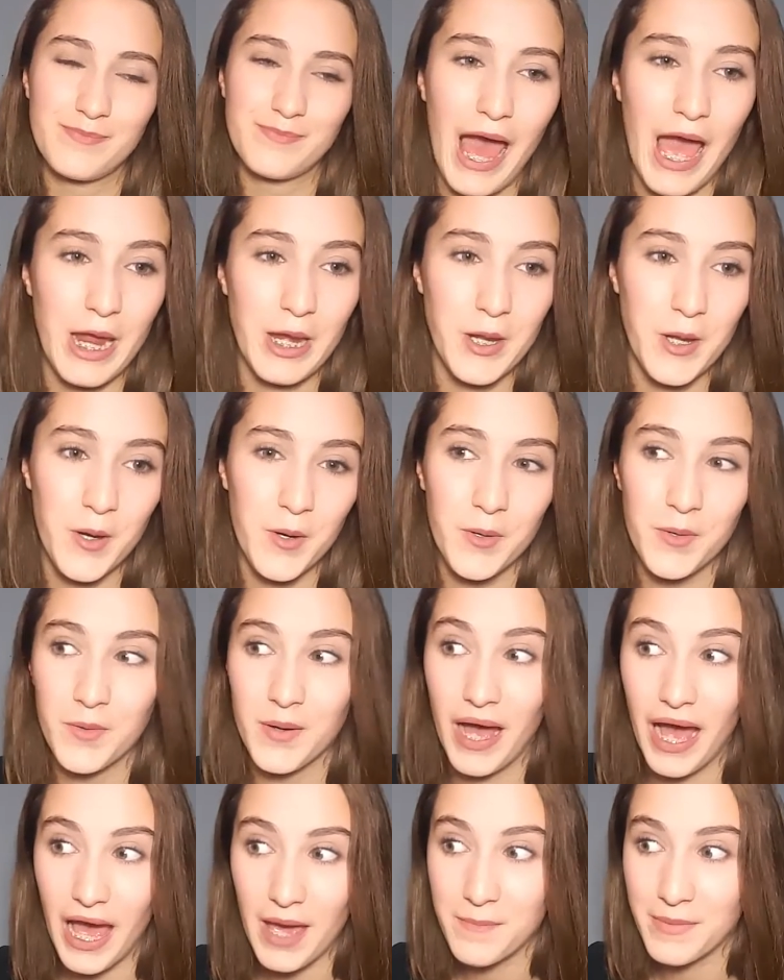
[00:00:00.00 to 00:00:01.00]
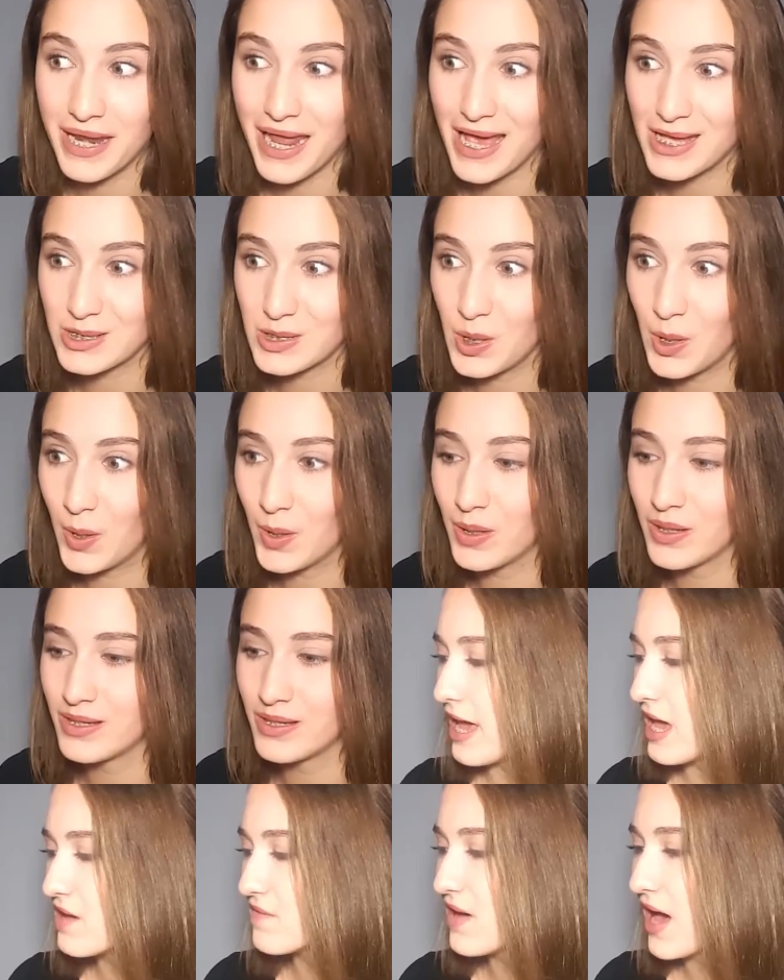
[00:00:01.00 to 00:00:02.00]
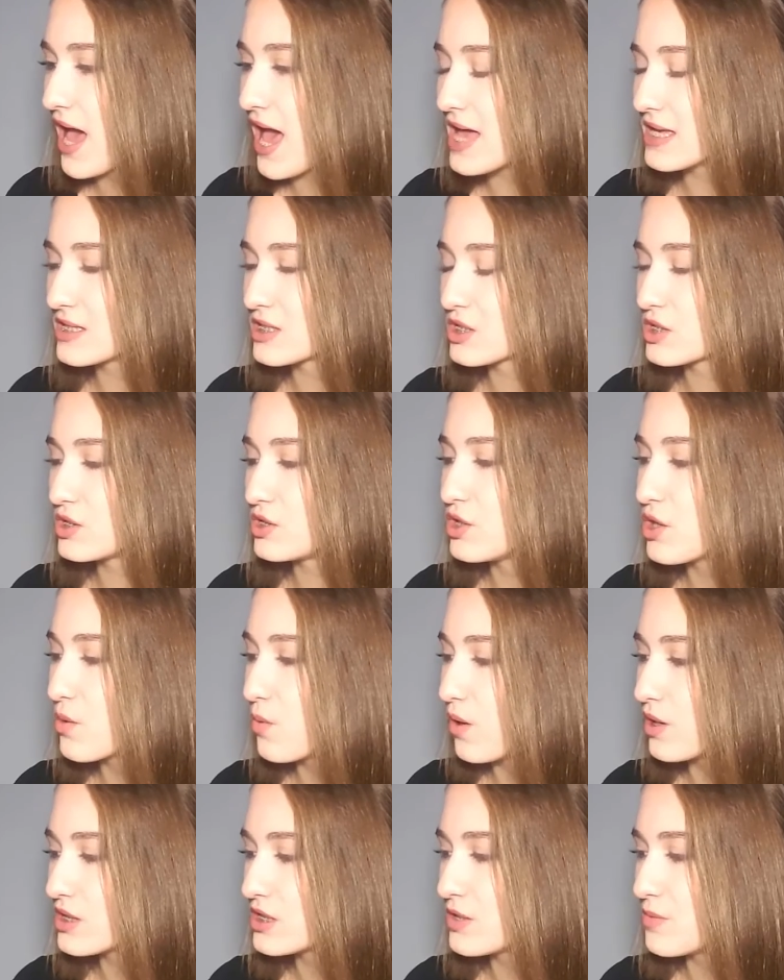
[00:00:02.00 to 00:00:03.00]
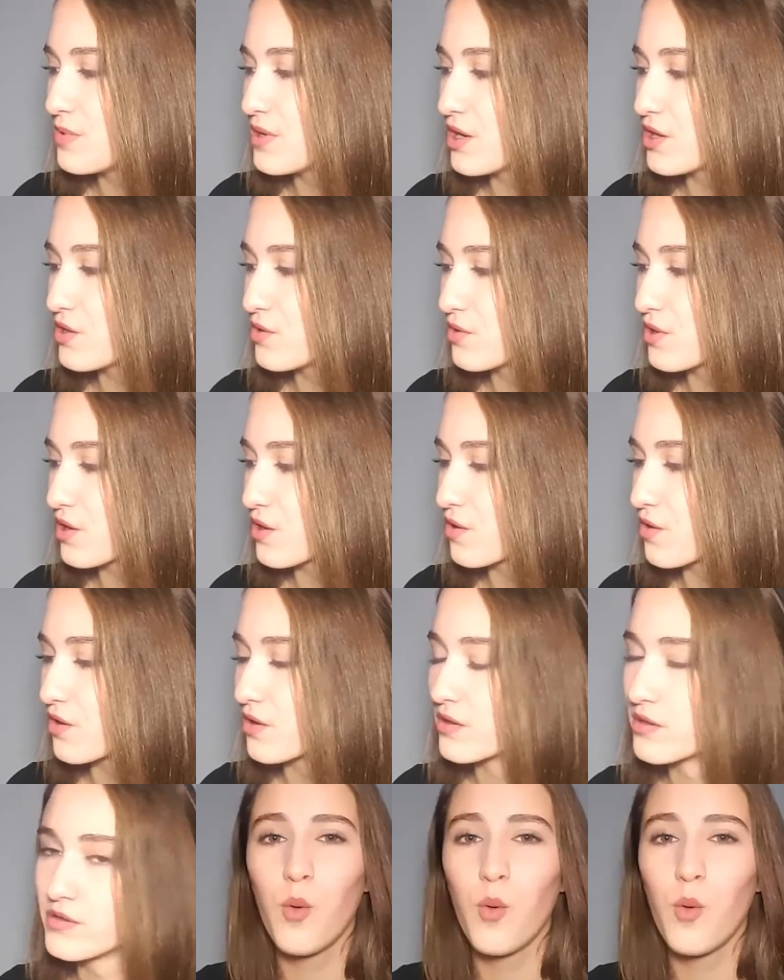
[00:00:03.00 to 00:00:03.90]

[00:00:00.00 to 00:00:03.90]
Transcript: I know, I'm an asshole. Eva asks, do you want to be a unicorn?